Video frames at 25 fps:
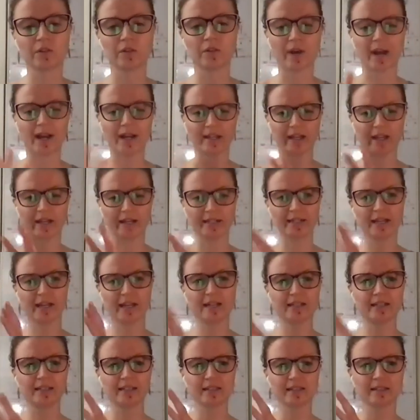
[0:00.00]
and so I,
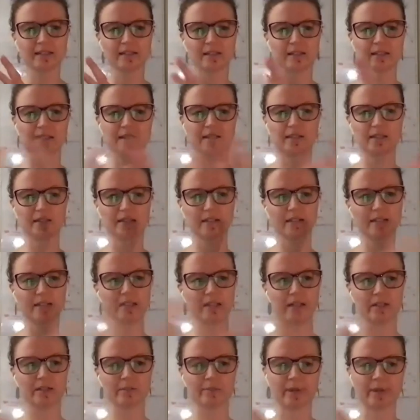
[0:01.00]
I tend to,
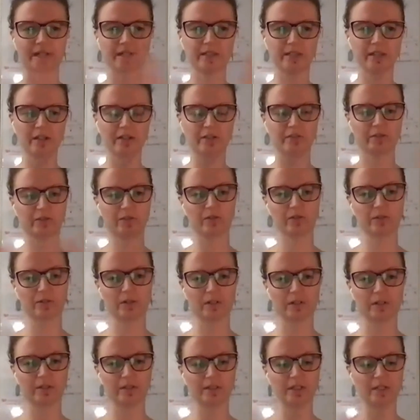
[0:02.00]
to gear myself
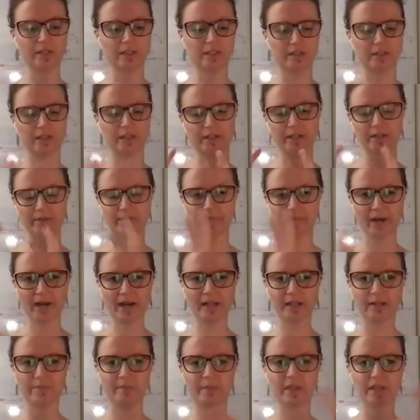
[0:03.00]
towards either
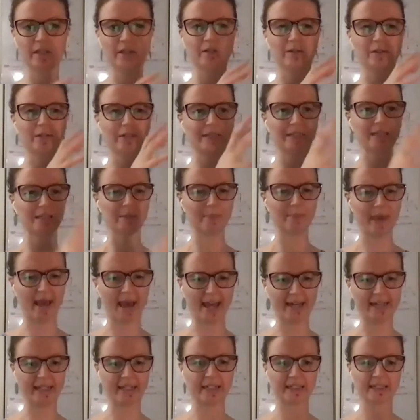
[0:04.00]
embodiment or
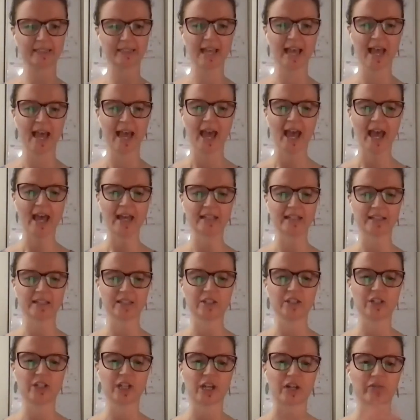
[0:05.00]
somatics
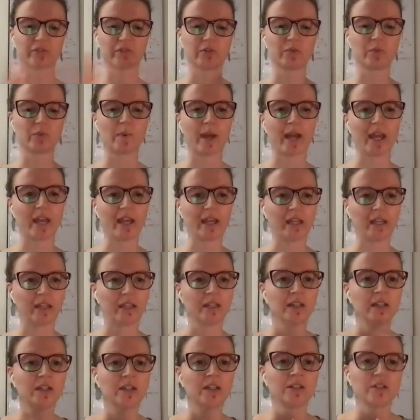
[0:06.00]
as a general
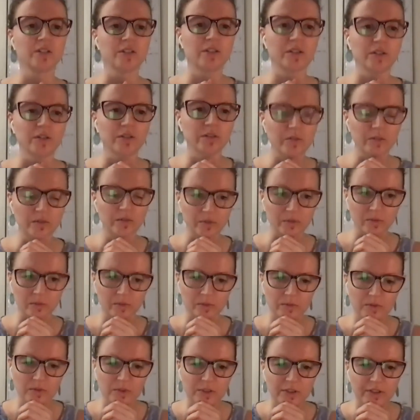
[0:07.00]
way
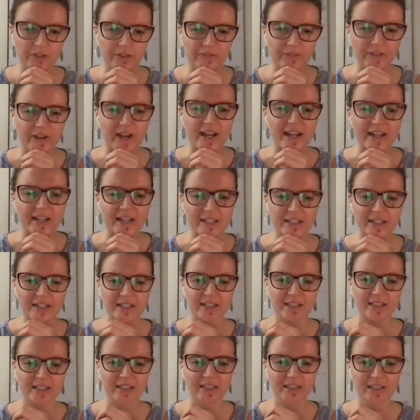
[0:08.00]
to, to
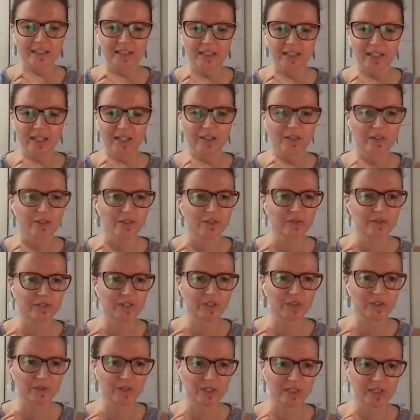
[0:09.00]
find kind of
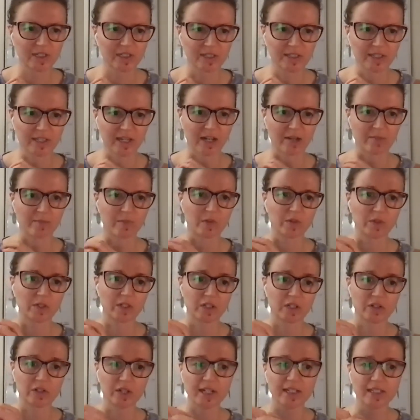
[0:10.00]
those resources that
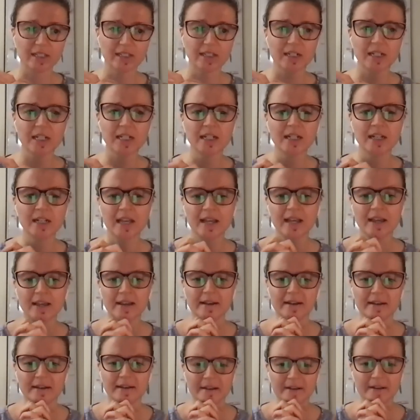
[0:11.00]
I'm most interested in
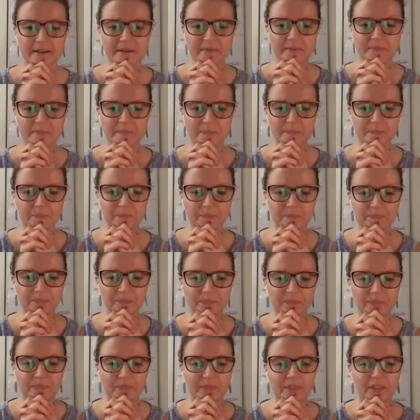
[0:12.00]
um,
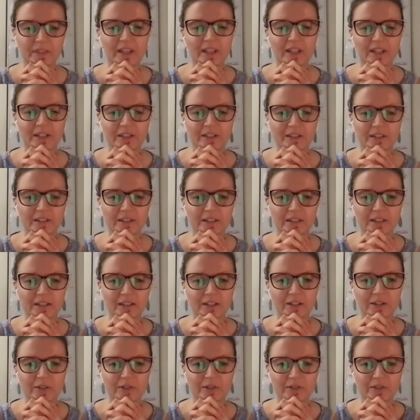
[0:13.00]

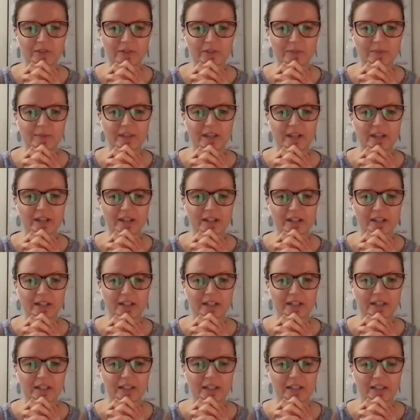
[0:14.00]
and, and going from
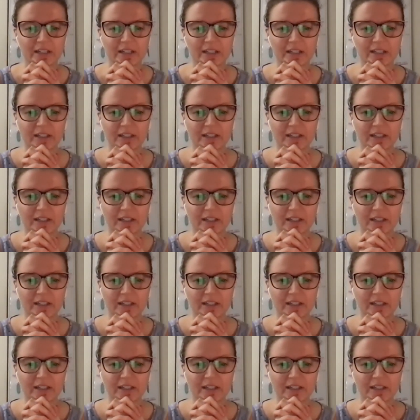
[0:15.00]
there.